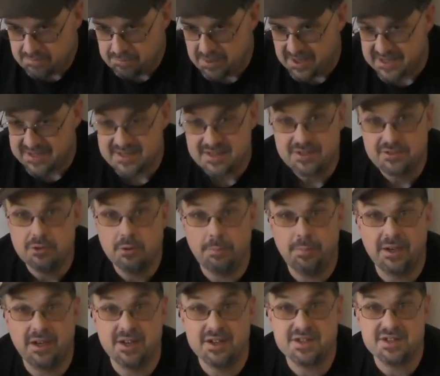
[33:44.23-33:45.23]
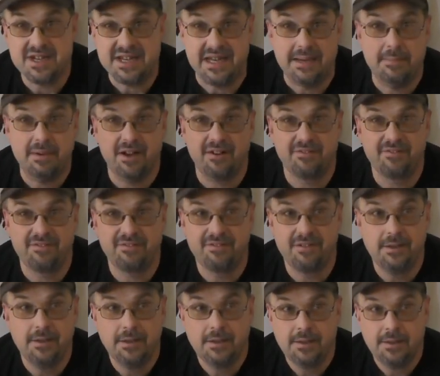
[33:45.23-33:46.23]
base into it, because EMF
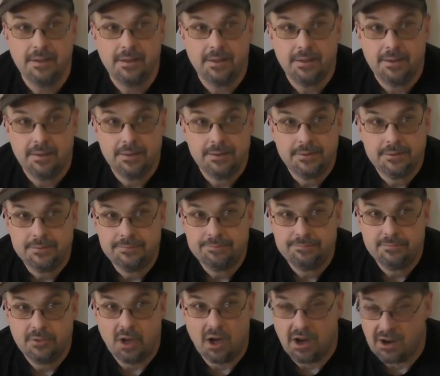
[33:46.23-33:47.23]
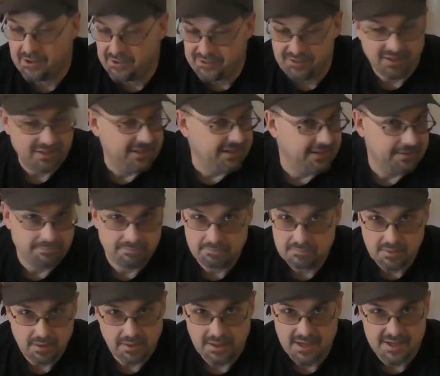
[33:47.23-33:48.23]
honestly
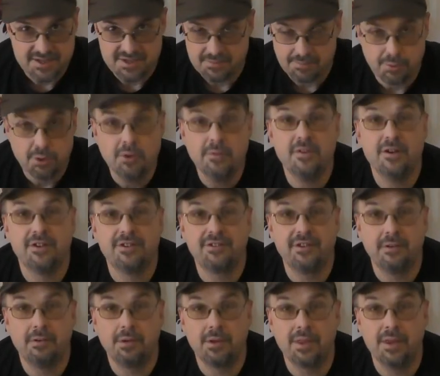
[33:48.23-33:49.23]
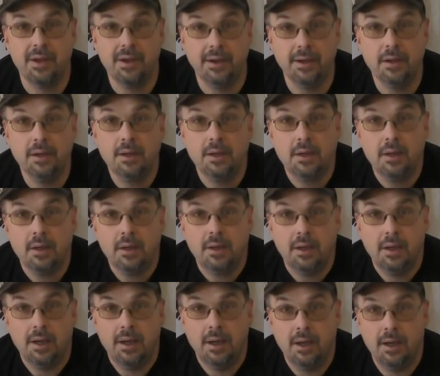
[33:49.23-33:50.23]
hasn't proven a single thing,
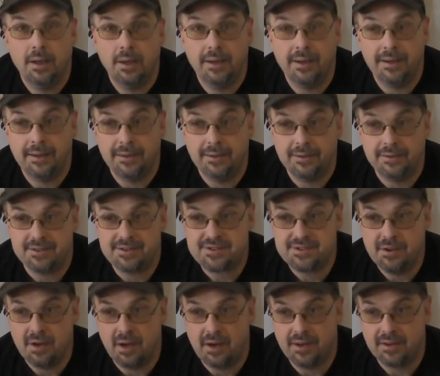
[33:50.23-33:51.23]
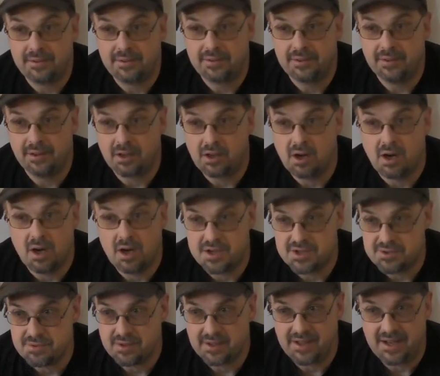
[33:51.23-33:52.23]
and it's not a
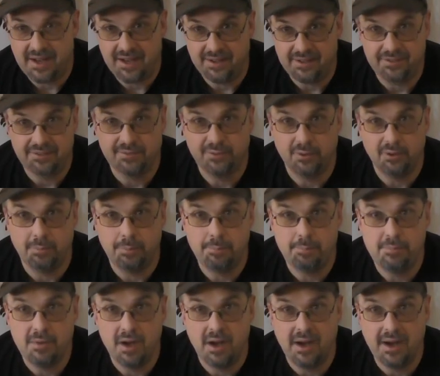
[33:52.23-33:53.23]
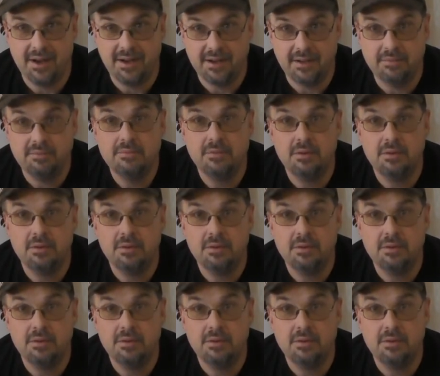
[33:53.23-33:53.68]
cause or a case for any